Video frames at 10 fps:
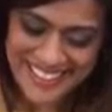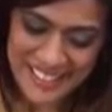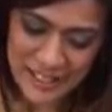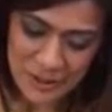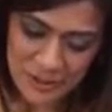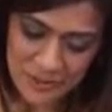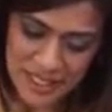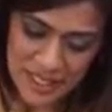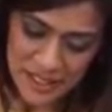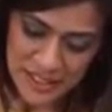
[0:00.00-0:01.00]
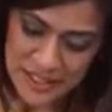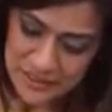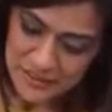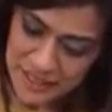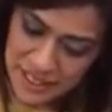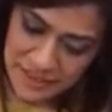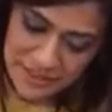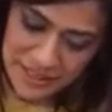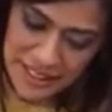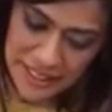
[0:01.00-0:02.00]
So lots of love
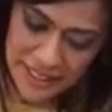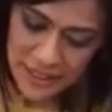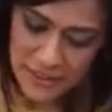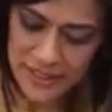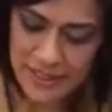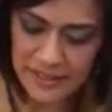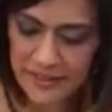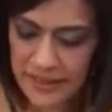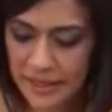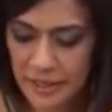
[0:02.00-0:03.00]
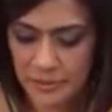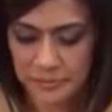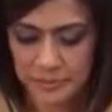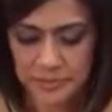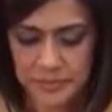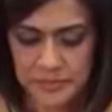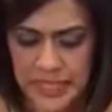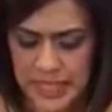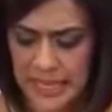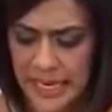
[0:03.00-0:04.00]
again going in there.
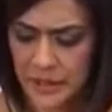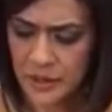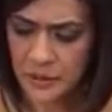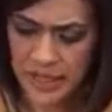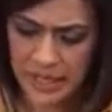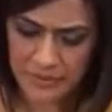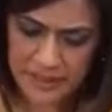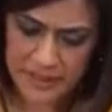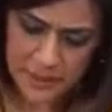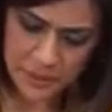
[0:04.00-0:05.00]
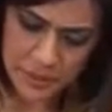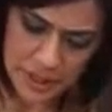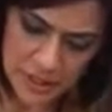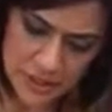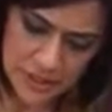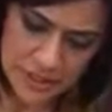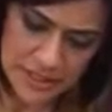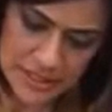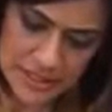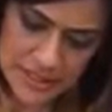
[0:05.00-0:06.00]
And now that we have it at a pretty good
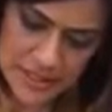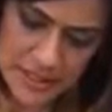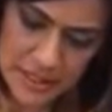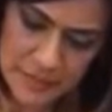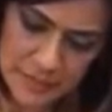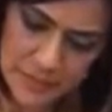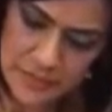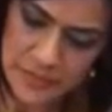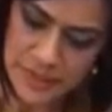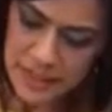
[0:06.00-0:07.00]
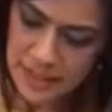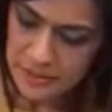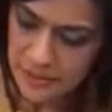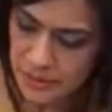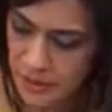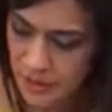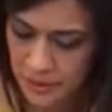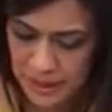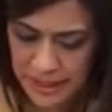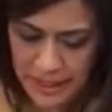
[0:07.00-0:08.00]
consistency, I'm going to
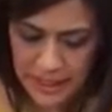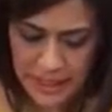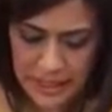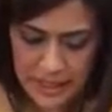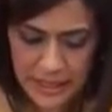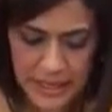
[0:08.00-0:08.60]
go ahead and